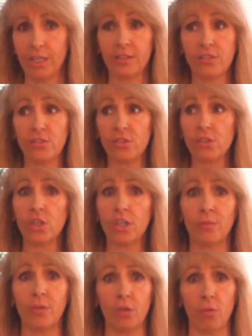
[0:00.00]
This is the
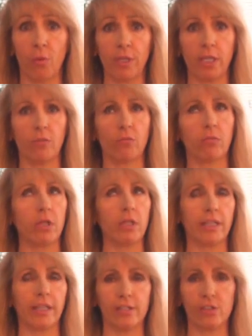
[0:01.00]
time of year where we can
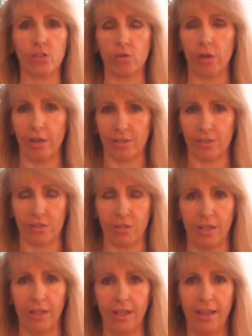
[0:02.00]
really get stressed.
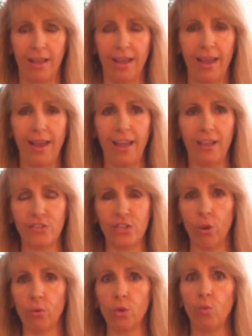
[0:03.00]
And
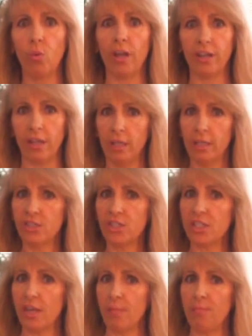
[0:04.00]
so you want to
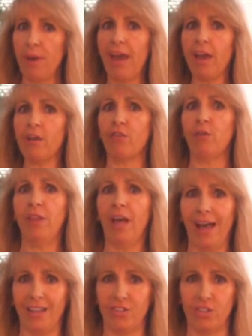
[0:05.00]
step back from
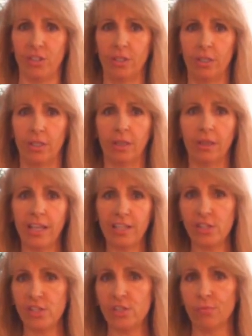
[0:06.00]
that.
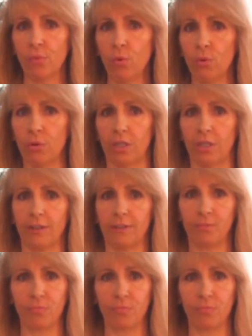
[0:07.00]
Less is more.